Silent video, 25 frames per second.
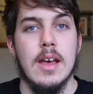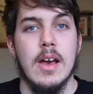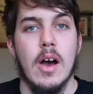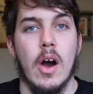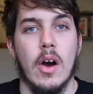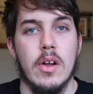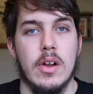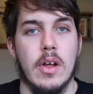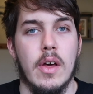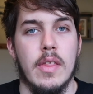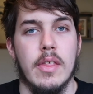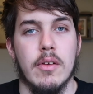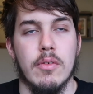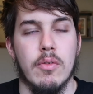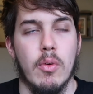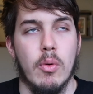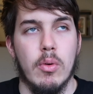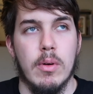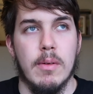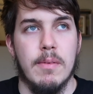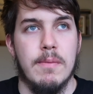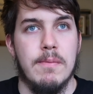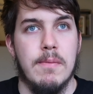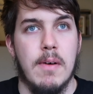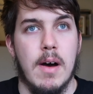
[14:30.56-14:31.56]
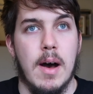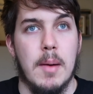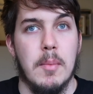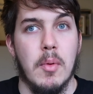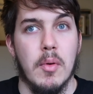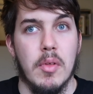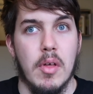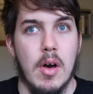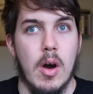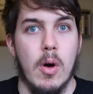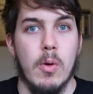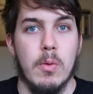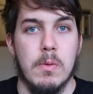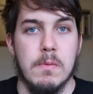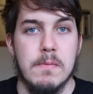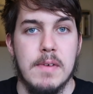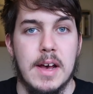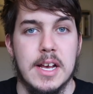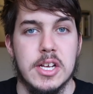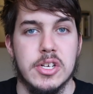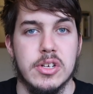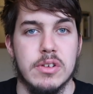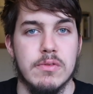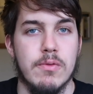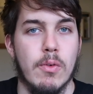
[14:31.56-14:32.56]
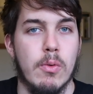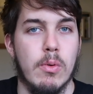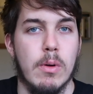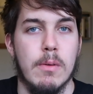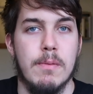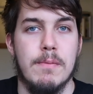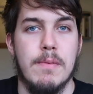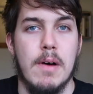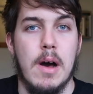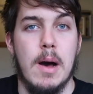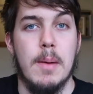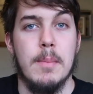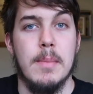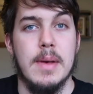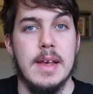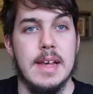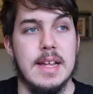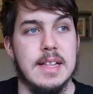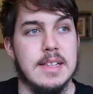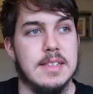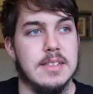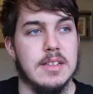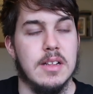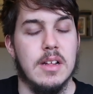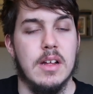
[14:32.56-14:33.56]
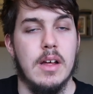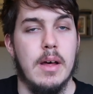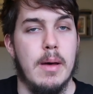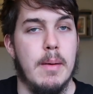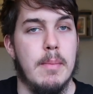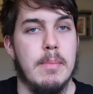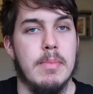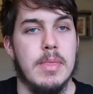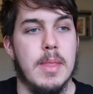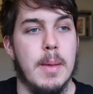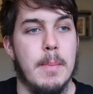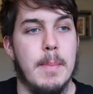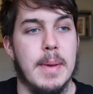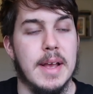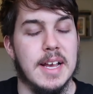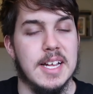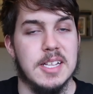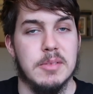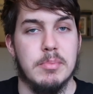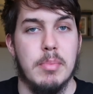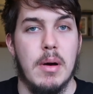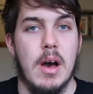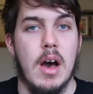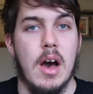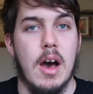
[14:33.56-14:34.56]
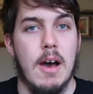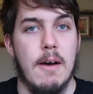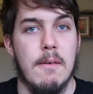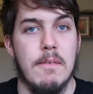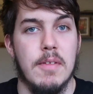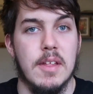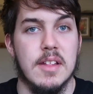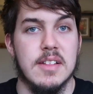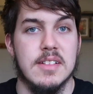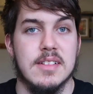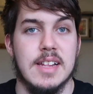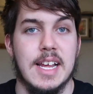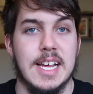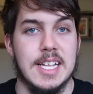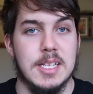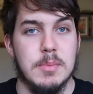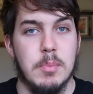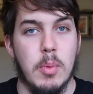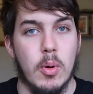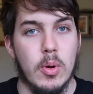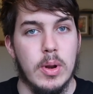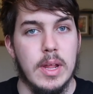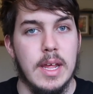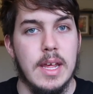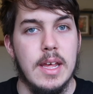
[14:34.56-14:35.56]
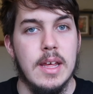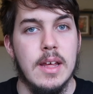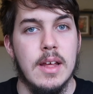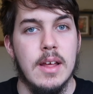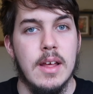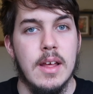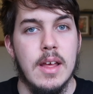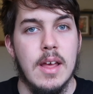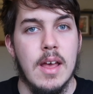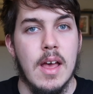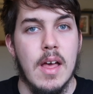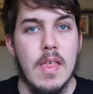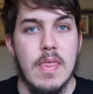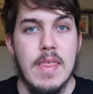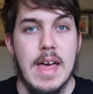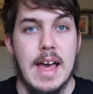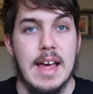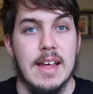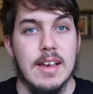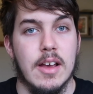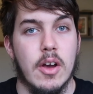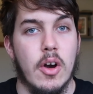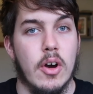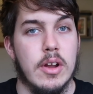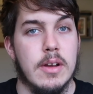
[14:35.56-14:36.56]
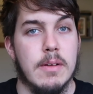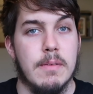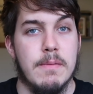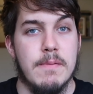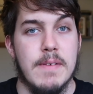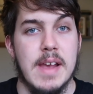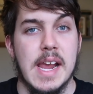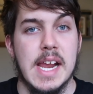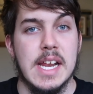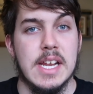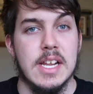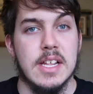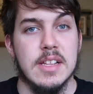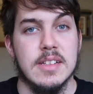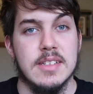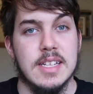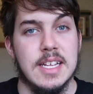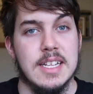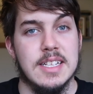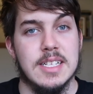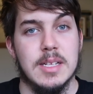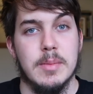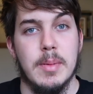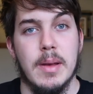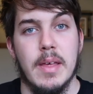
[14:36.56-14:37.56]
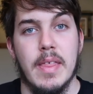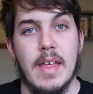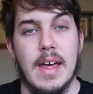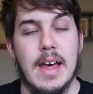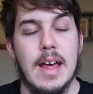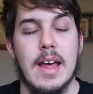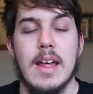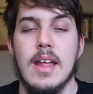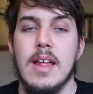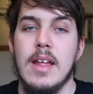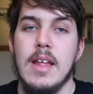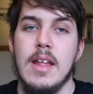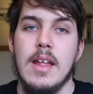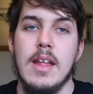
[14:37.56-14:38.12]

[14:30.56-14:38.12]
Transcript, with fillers: I know the rule of thumb, or the old-fashioned rule of thumb, is uh, the biggest part of the snake's body, that kind of thickness needs to be that.